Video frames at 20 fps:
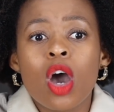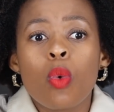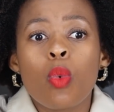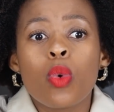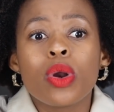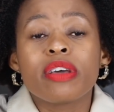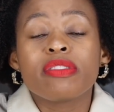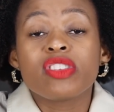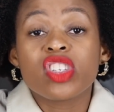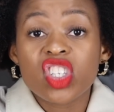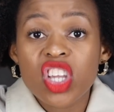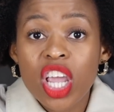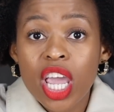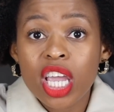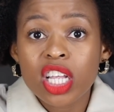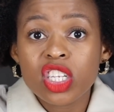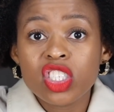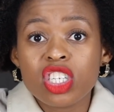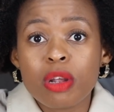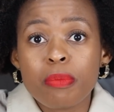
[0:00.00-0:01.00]
would have
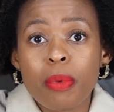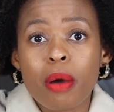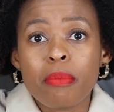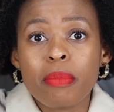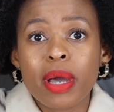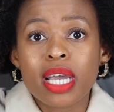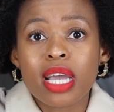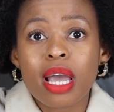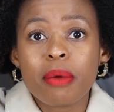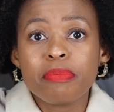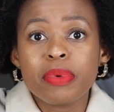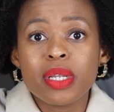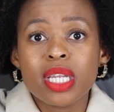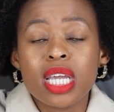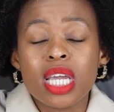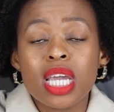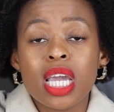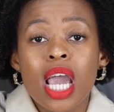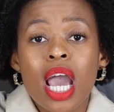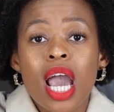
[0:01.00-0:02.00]
changed about my
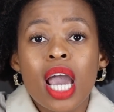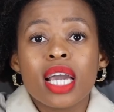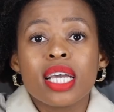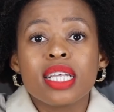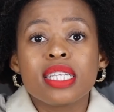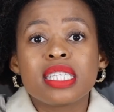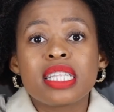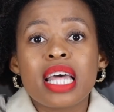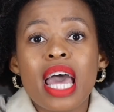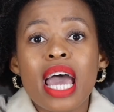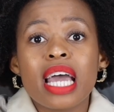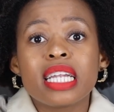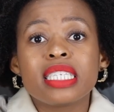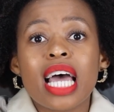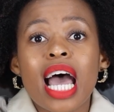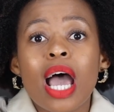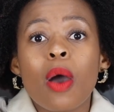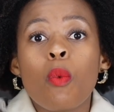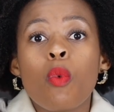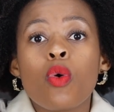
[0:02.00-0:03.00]
company is that
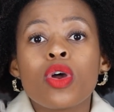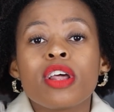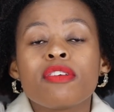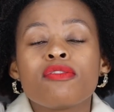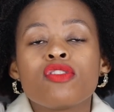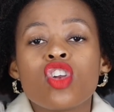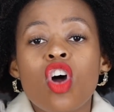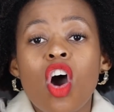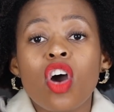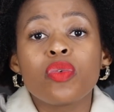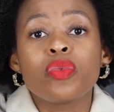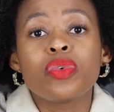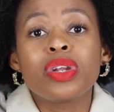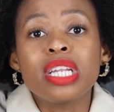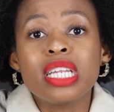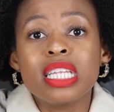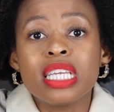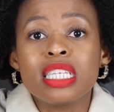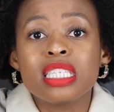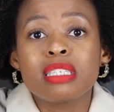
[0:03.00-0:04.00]
I would have not
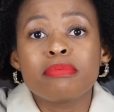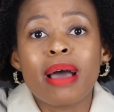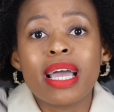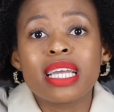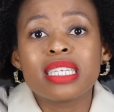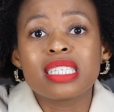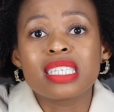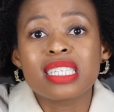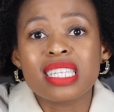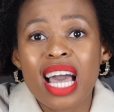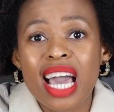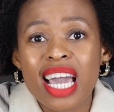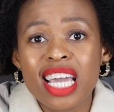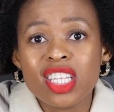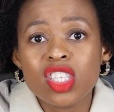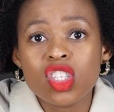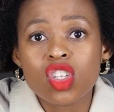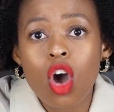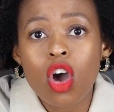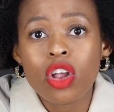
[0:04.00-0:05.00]
released my
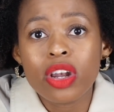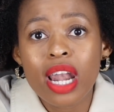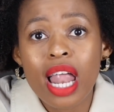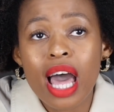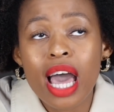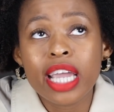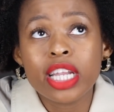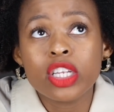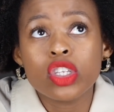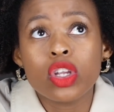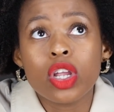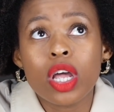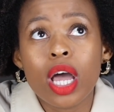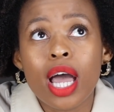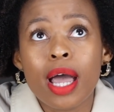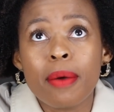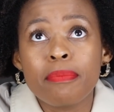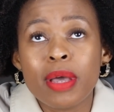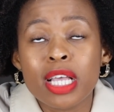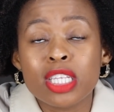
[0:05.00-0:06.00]
designs online
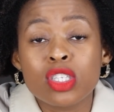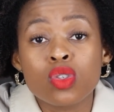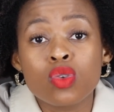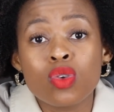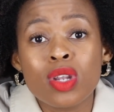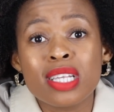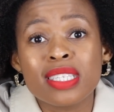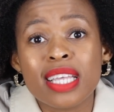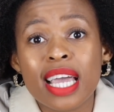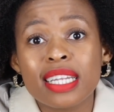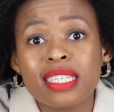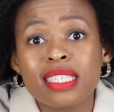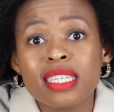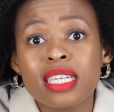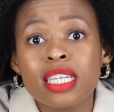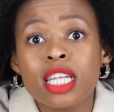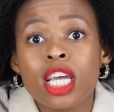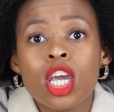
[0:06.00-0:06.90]
as soon as I did,